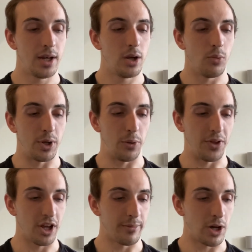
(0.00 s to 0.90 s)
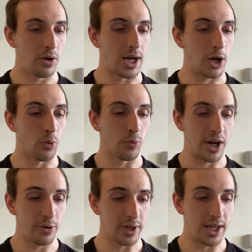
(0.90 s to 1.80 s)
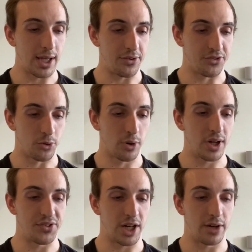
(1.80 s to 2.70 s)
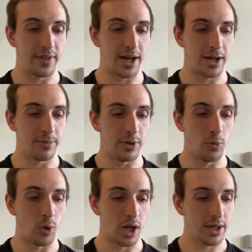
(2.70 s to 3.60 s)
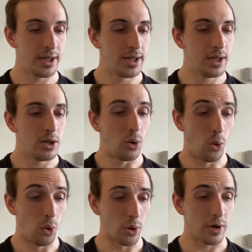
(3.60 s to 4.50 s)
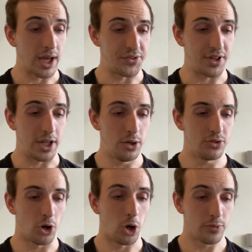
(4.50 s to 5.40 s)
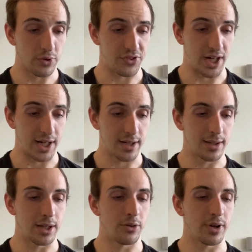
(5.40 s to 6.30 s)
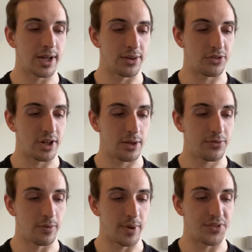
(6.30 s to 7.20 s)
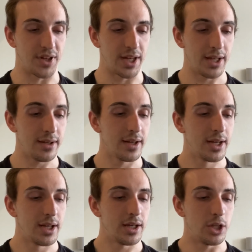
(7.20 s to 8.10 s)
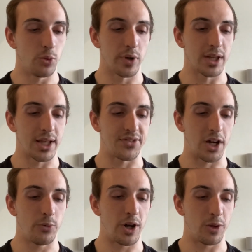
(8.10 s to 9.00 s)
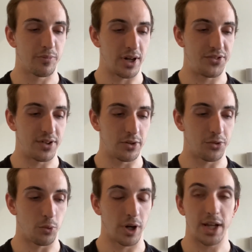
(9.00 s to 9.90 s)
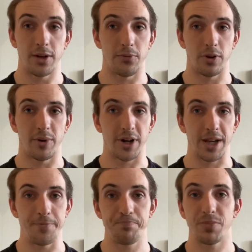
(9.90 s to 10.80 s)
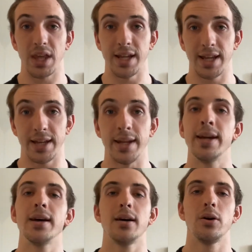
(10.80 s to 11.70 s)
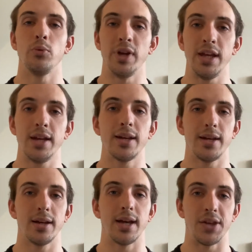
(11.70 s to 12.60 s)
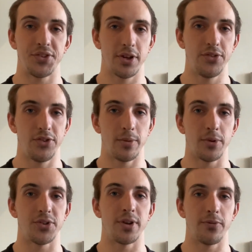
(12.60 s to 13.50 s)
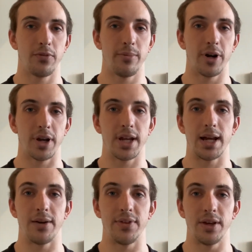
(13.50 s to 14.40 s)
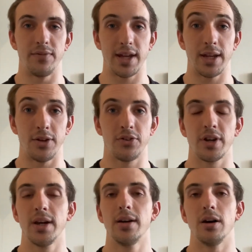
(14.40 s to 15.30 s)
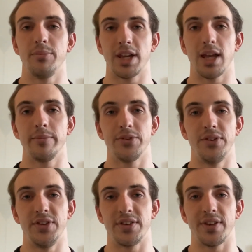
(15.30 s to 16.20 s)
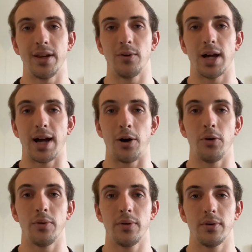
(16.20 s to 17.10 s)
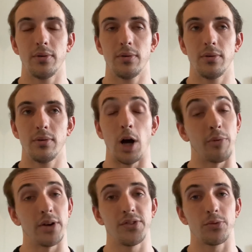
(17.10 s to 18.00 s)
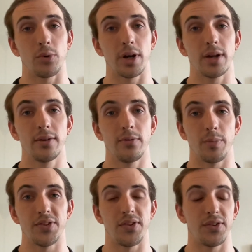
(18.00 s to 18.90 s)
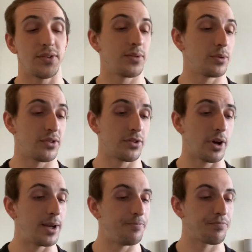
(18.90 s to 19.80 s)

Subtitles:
When you think about how rarely a store is out of the item you want or has a huge overstock lingering on the shelves for months on end, you realize how well price signals work in a free market. Again, we as the consumers in a free market have the advantage of being able to dictate how prices work for businesses, which is great.